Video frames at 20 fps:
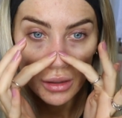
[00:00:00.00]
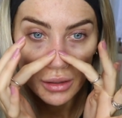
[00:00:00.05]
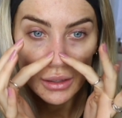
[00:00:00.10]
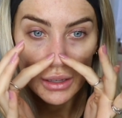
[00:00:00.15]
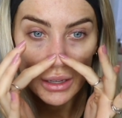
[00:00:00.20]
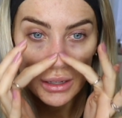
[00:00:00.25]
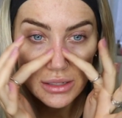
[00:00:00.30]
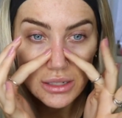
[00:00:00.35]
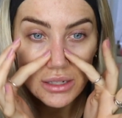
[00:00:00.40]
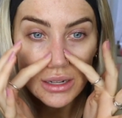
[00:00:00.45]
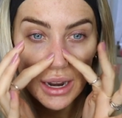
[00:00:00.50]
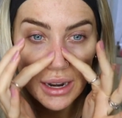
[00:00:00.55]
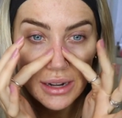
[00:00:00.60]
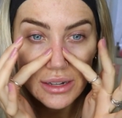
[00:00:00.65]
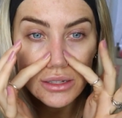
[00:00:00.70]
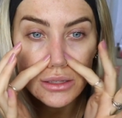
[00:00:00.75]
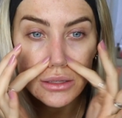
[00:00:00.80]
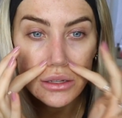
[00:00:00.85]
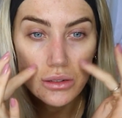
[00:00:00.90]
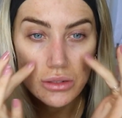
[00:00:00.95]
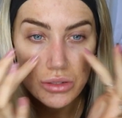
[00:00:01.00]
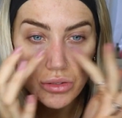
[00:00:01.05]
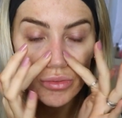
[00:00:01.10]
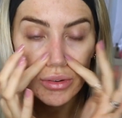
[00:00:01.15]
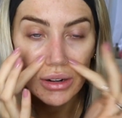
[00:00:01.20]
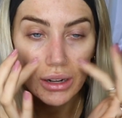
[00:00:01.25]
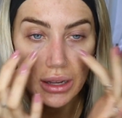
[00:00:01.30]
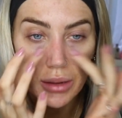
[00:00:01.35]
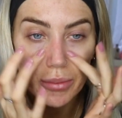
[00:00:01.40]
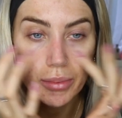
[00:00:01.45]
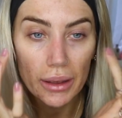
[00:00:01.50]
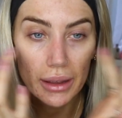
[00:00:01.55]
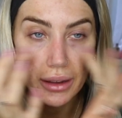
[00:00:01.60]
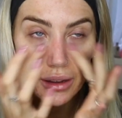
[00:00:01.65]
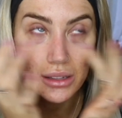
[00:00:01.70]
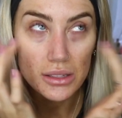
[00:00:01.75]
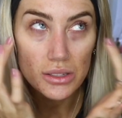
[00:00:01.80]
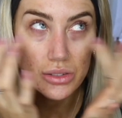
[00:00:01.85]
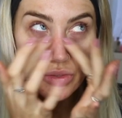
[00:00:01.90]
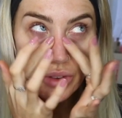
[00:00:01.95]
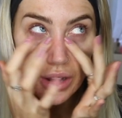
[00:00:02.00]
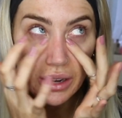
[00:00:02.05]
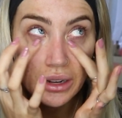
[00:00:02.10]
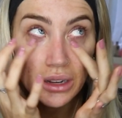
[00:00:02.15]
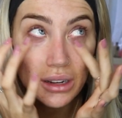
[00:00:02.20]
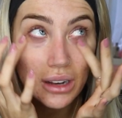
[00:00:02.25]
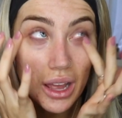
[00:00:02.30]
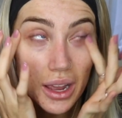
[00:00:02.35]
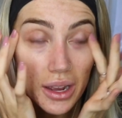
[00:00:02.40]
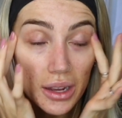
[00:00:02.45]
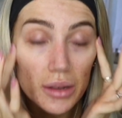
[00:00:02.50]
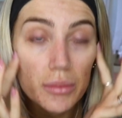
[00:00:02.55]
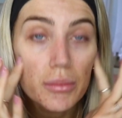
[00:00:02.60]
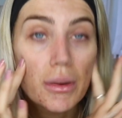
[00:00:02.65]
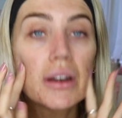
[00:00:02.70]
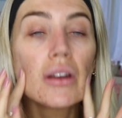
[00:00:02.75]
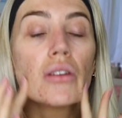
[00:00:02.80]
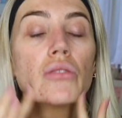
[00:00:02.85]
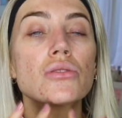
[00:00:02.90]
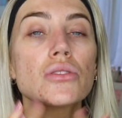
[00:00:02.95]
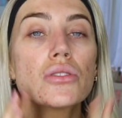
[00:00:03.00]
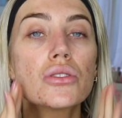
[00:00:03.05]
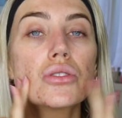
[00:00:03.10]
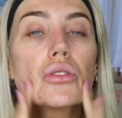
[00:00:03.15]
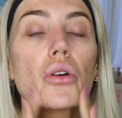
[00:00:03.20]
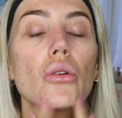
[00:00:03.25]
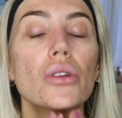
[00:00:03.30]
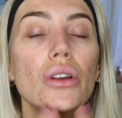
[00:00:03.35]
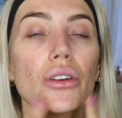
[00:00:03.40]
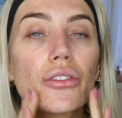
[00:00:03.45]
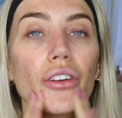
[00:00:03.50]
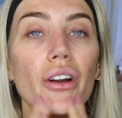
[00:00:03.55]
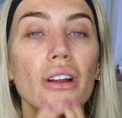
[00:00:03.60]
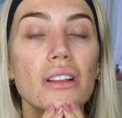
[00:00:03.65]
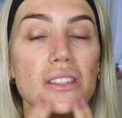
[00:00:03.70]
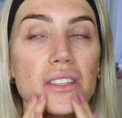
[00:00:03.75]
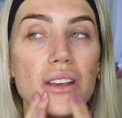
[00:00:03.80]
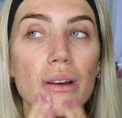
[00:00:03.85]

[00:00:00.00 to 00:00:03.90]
yeah, today it just looks really big. It's funny, like my nose is so different.